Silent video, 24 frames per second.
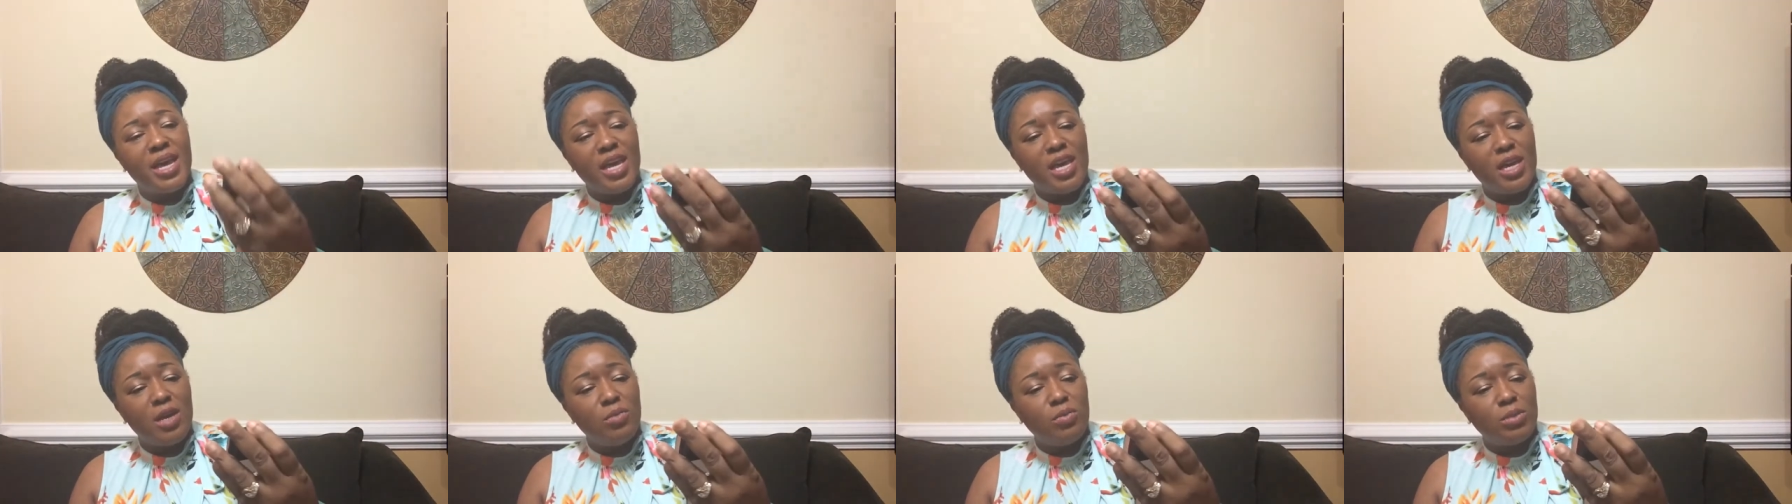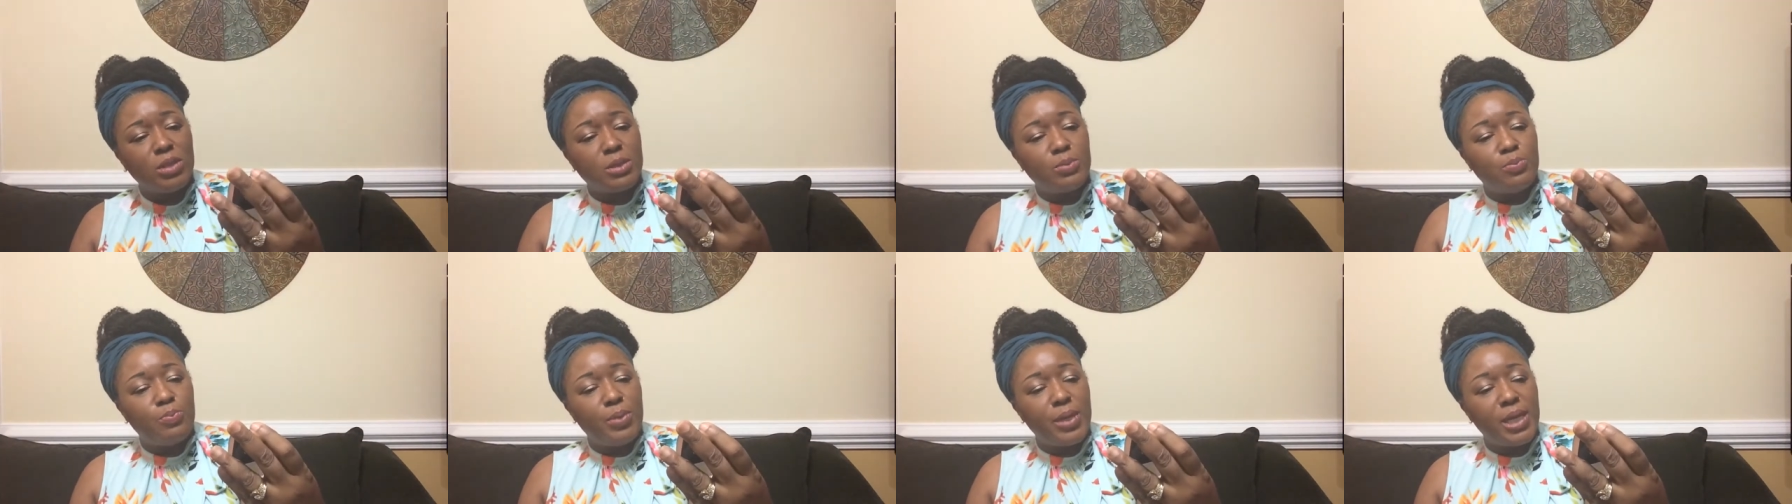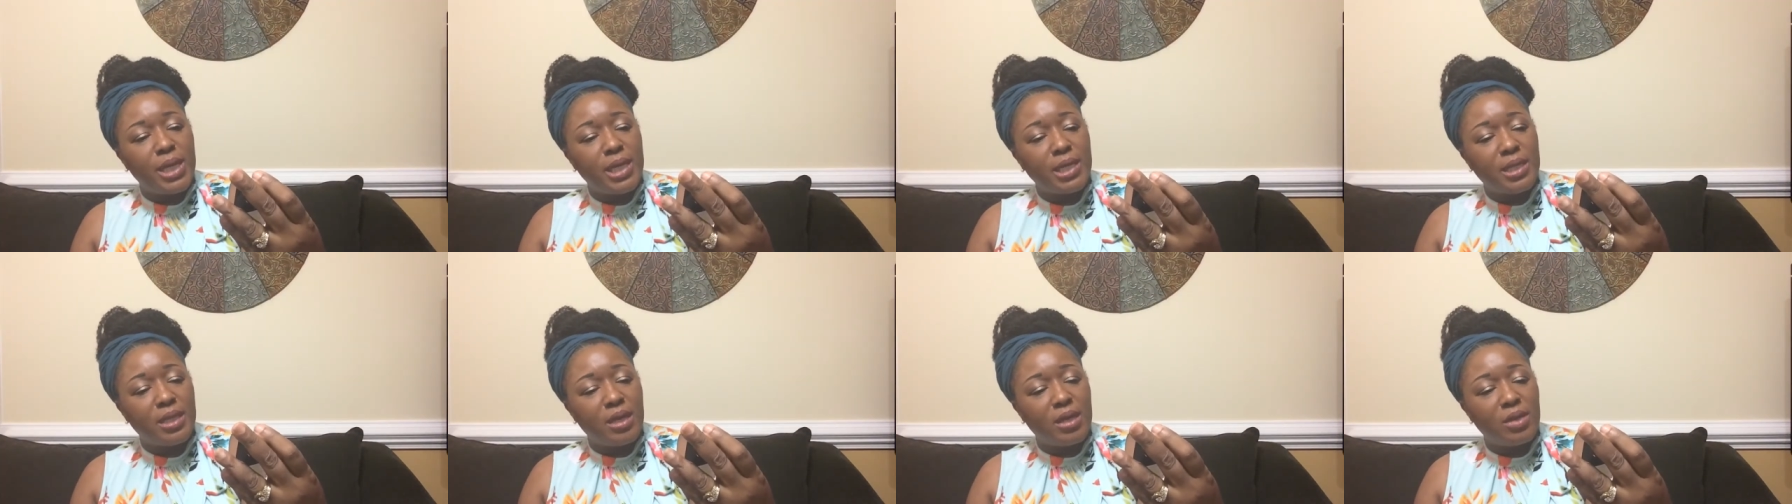It was
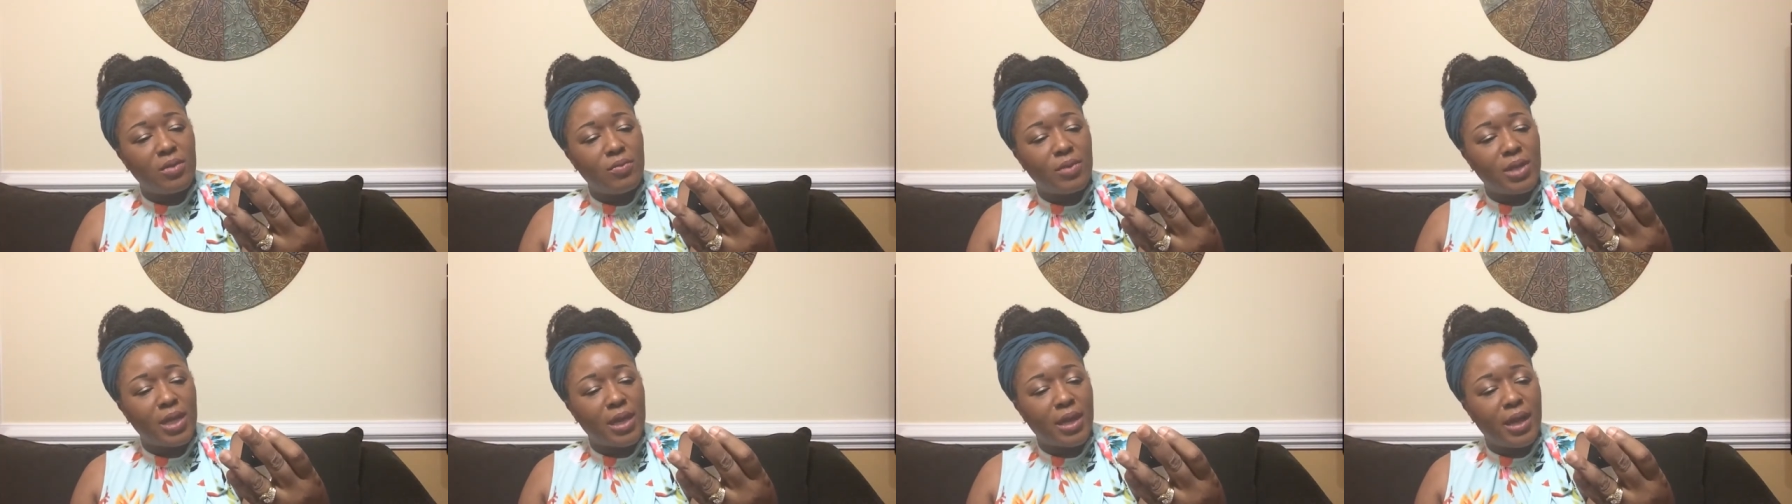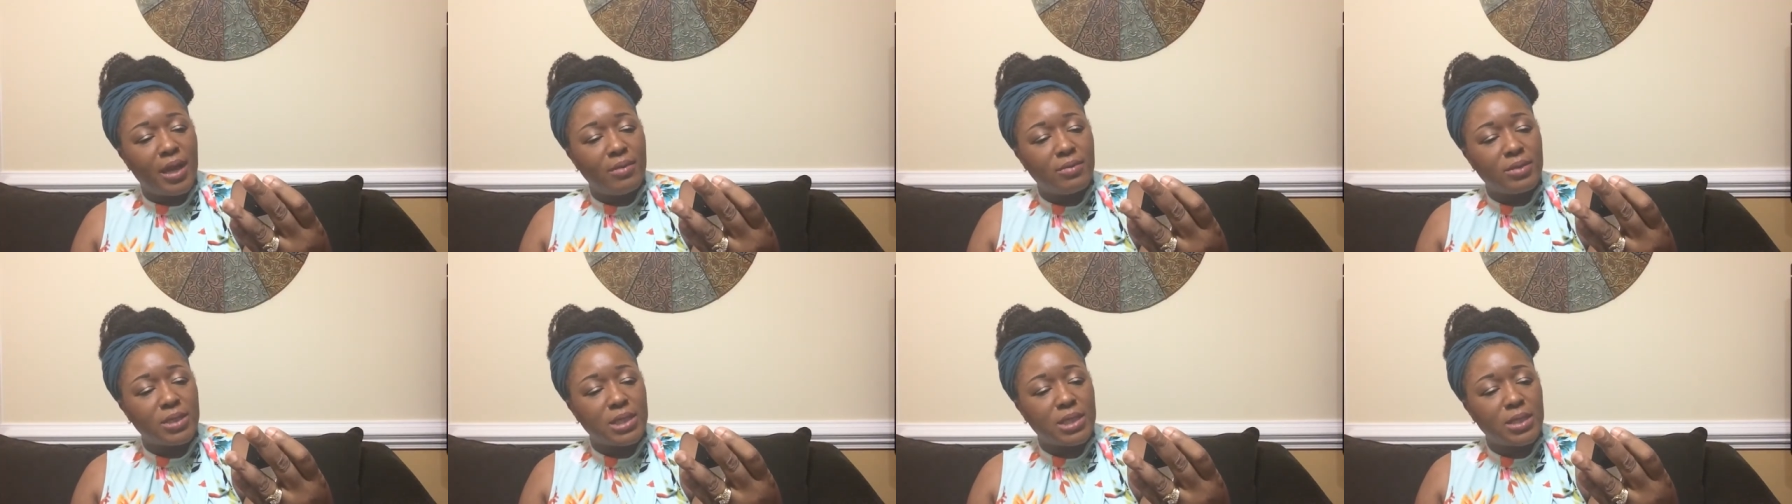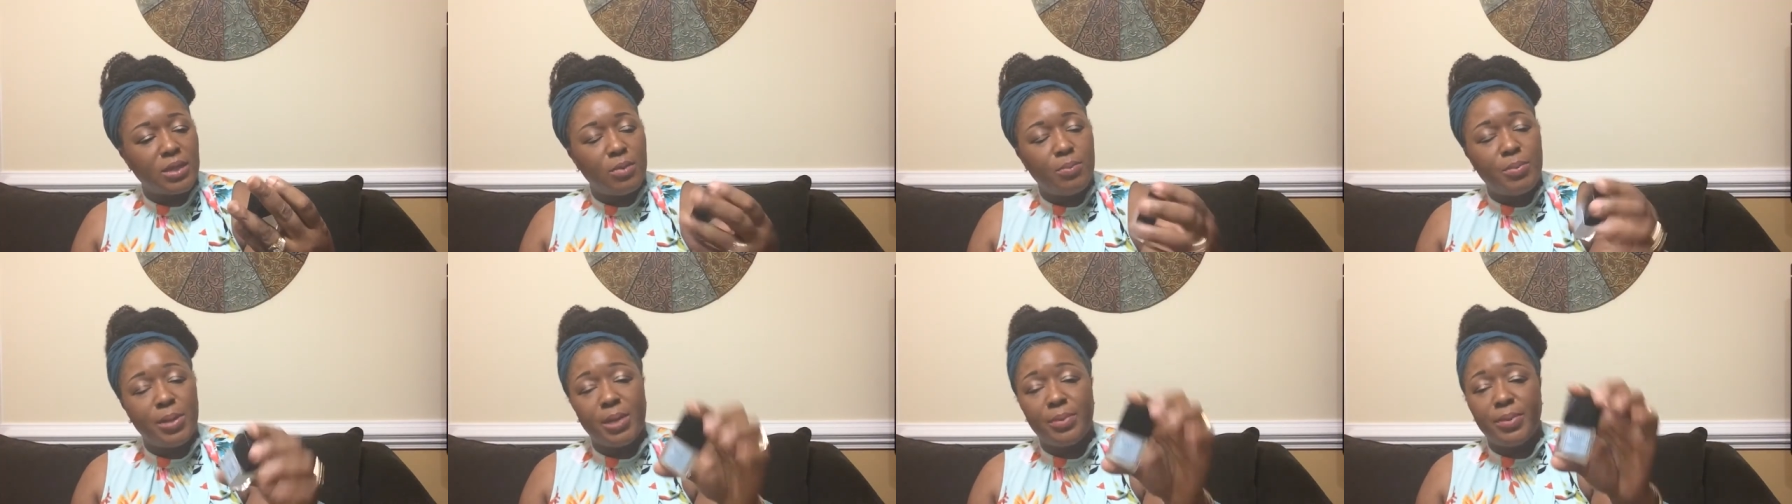big. The other one I got was
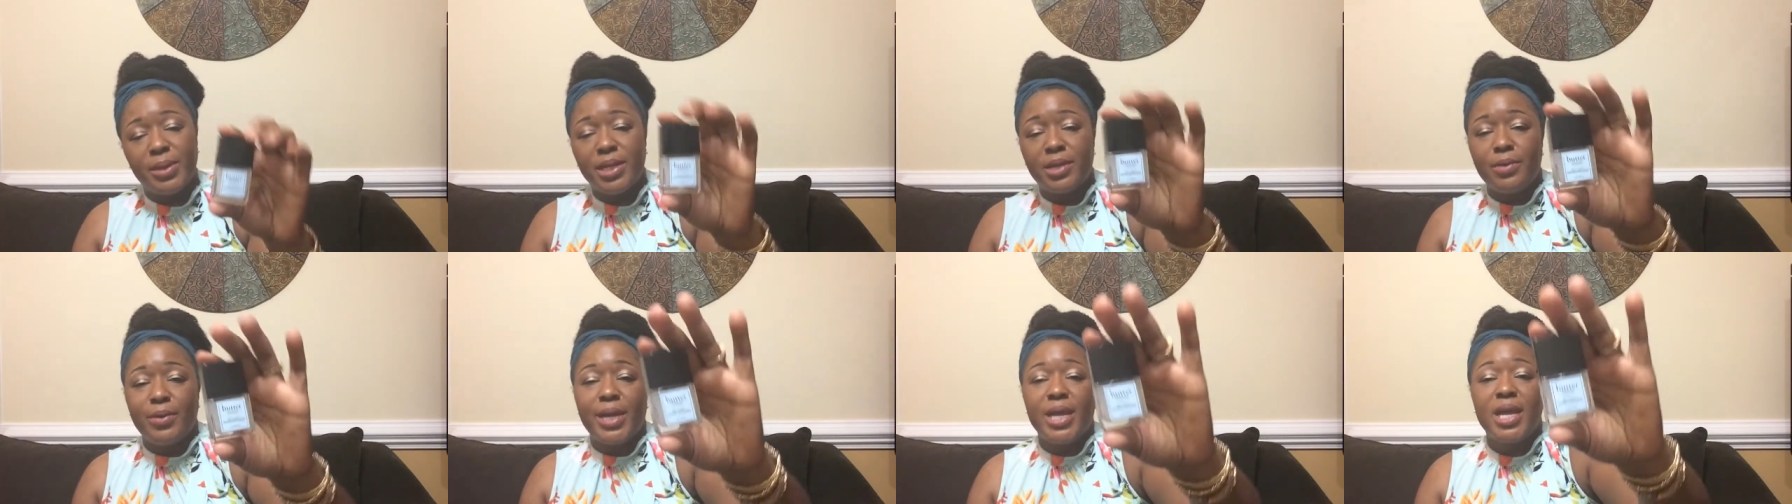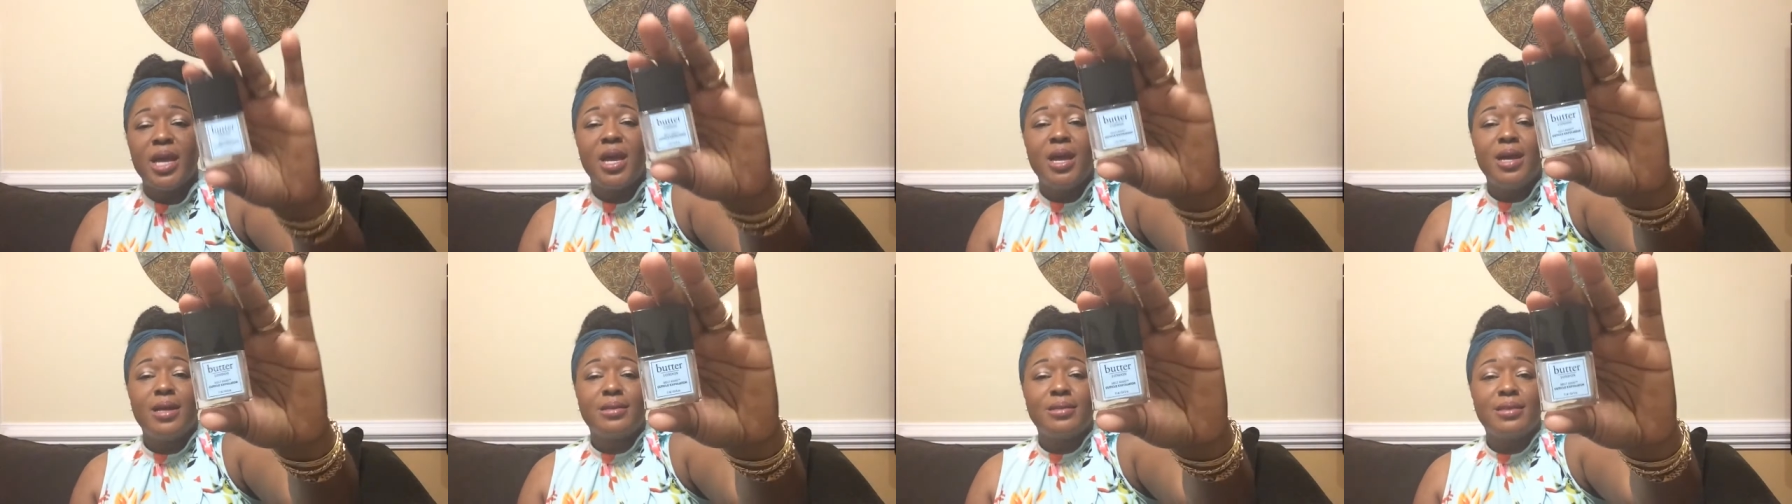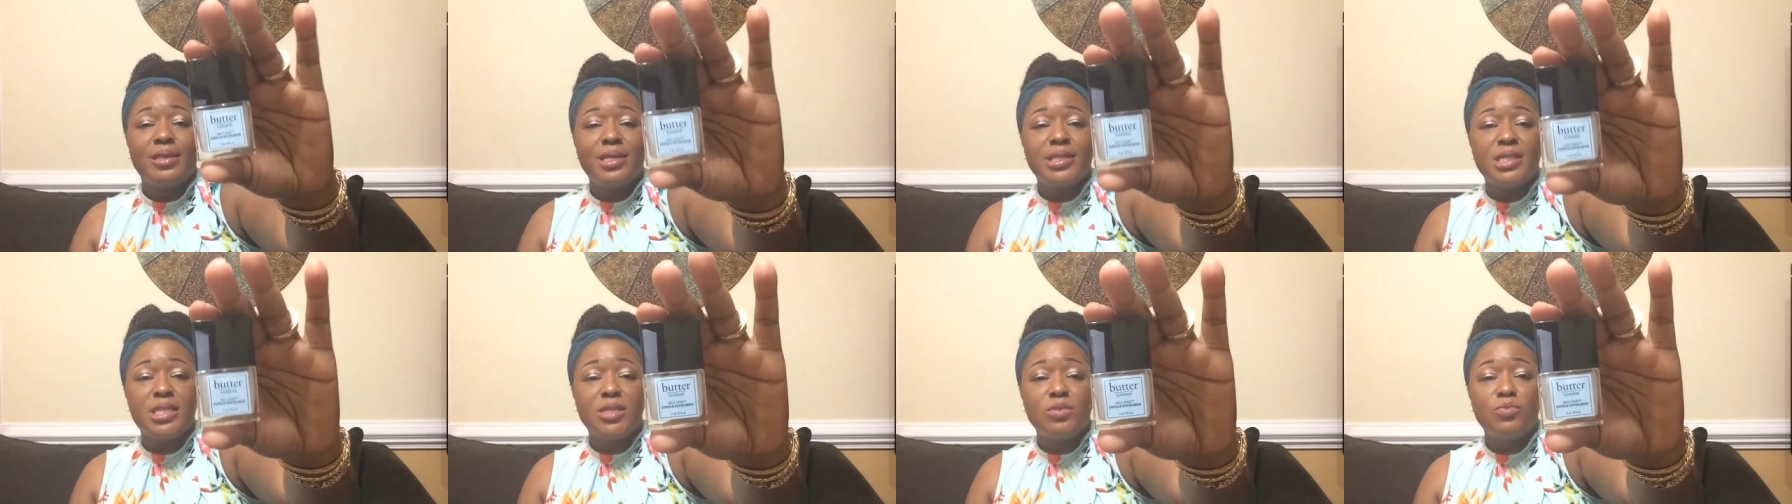so big. But anyway,
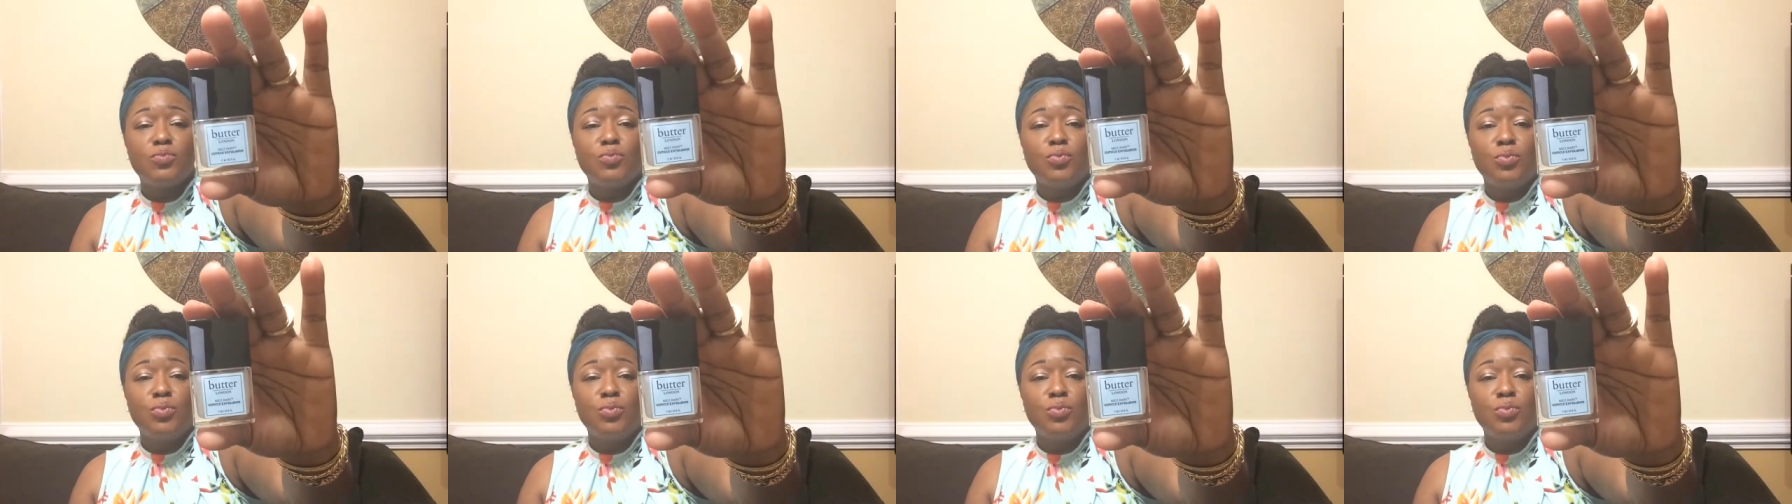this is